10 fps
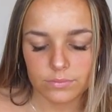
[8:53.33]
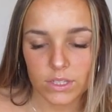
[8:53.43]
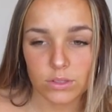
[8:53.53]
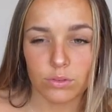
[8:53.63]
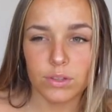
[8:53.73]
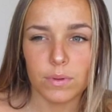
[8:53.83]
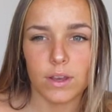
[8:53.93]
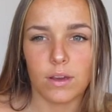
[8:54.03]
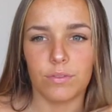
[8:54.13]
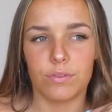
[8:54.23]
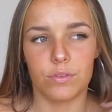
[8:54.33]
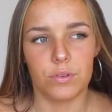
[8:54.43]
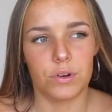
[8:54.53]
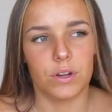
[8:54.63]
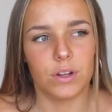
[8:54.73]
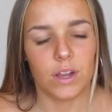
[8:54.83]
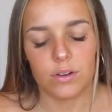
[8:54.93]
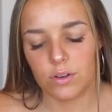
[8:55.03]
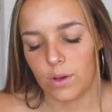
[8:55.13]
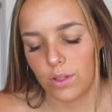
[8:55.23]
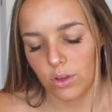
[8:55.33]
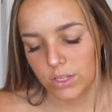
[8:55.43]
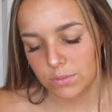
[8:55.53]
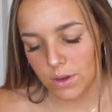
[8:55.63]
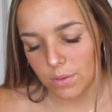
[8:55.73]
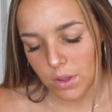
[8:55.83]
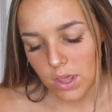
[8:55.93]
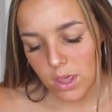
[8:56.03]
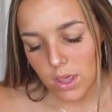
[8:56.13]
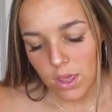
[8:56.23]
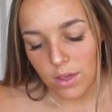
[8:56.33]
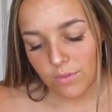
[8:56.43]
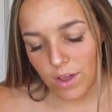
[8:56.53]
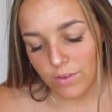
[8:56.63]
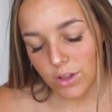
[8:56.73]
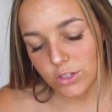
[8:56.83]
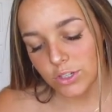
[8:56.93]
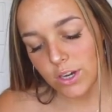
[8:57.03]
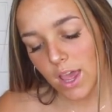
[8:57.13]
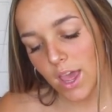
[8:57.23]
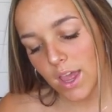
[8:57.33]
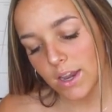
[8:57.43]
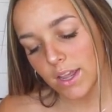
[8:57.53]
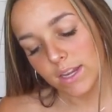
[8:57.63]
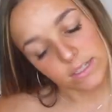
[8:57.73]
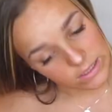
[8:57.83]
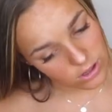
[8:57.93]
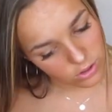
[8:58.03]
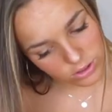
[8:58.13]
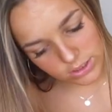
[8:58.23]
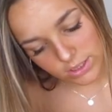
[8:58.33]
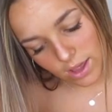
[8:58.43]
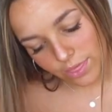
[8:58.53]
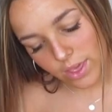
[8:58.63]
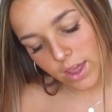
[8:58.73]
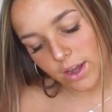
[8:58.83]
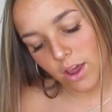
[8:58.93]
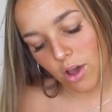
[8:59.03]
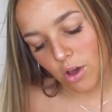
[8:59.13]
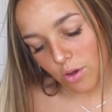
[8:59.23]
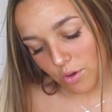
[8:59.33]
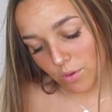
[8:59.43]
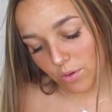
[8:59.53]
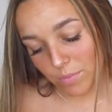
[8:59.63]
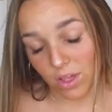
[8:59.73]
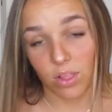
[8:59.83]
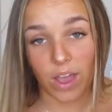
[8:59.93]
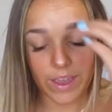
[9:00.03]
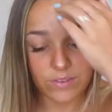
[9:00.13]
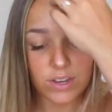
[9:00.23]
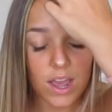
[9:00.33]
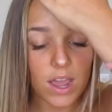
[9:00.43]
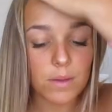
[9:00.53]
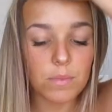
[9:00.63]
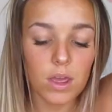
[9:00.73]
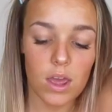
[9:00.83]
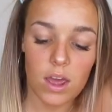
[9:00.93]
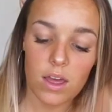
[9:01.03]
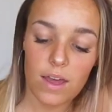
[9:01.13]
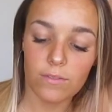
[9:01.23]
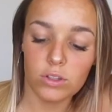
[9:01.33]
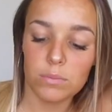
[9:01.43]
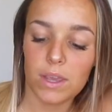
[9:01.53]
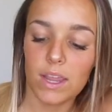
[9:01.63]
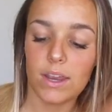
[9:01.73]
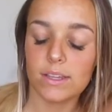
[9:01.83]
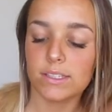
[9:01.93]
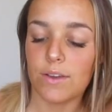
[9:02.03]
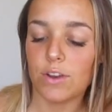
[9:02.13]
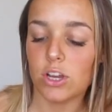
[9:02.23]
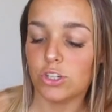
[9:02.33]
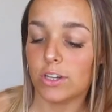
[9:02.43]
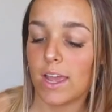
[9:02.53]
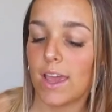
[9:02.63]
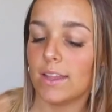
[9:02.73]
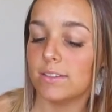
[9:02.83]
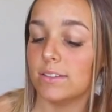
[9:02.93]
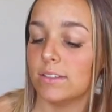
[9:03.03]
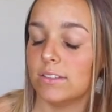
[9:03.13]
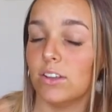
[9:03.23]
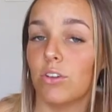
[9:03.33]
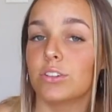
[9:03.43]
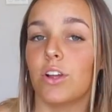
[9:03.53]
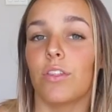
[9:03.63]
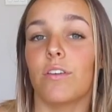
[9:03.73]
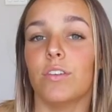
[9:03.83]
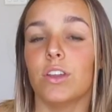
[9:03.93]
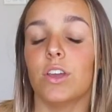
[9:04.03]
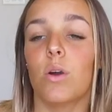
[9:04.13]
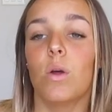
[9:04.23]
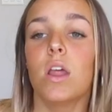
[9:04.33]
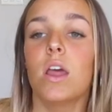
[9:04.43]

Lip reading: it's only been up for, I don't know how long it's been up, $518. And then my lifetime, I've only made $760 on that video.